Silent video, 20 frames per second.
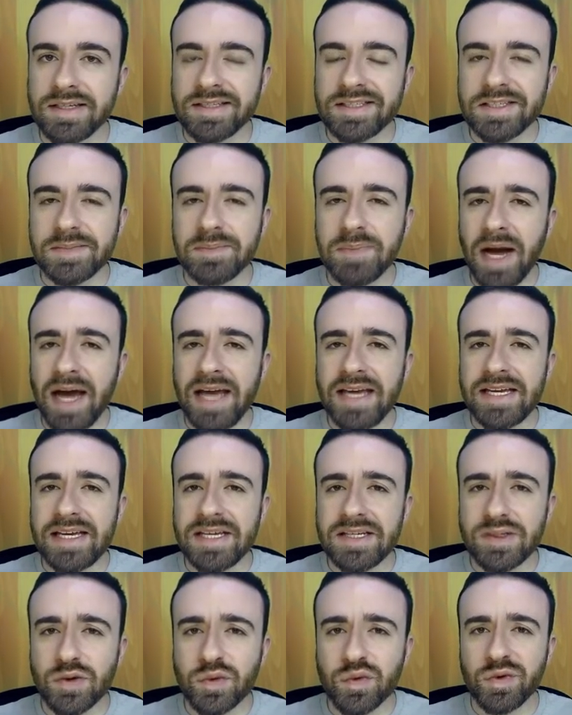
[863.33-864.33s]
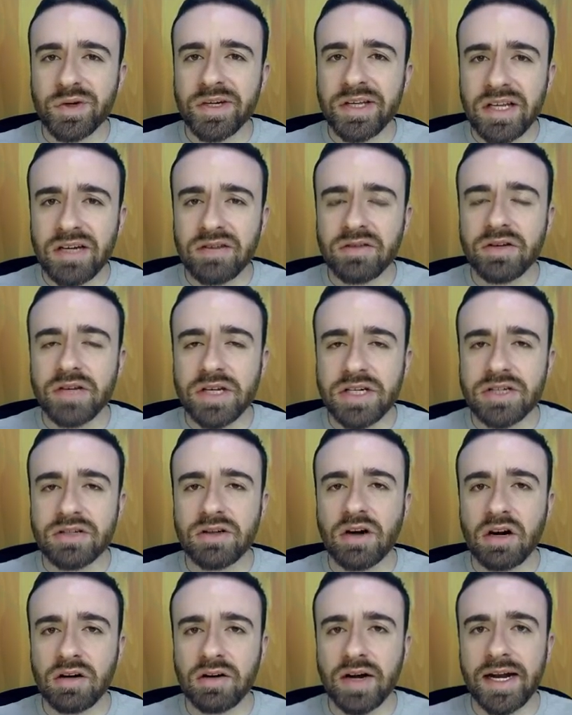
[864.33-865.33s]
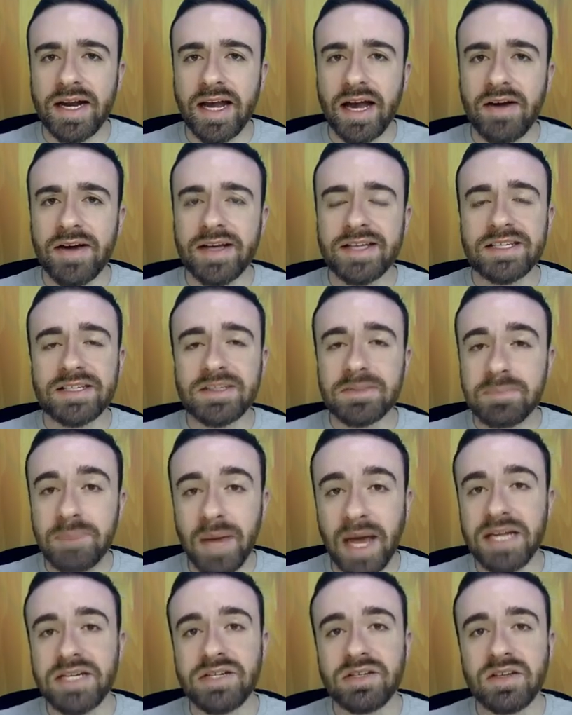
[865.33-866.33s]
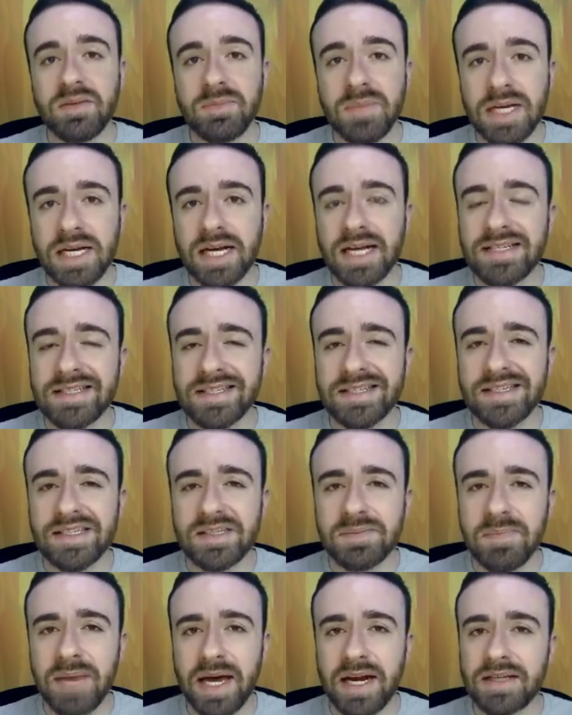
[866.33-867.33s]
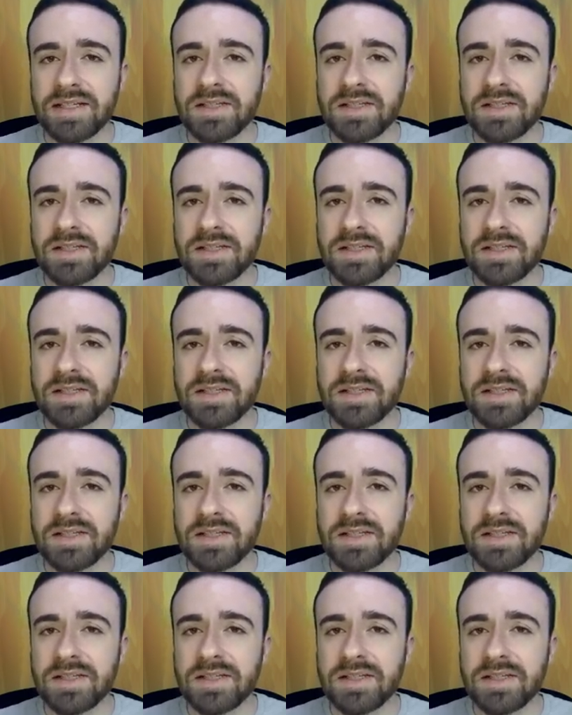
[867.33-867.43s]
Spike is really, really strong right now, especially because of this meta.